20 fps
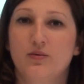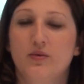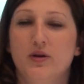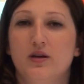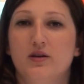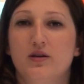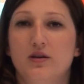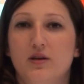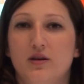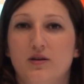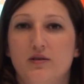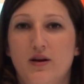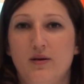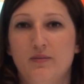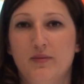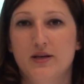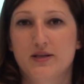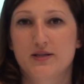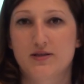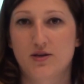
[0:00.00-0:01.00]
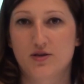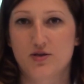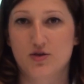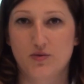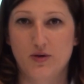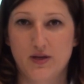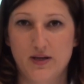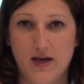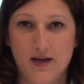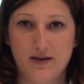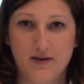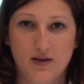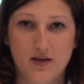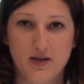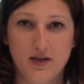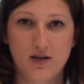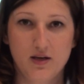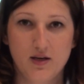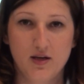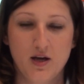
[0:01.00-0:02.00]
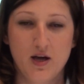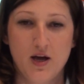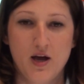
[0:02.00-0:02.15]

with Grandmaster Atalik,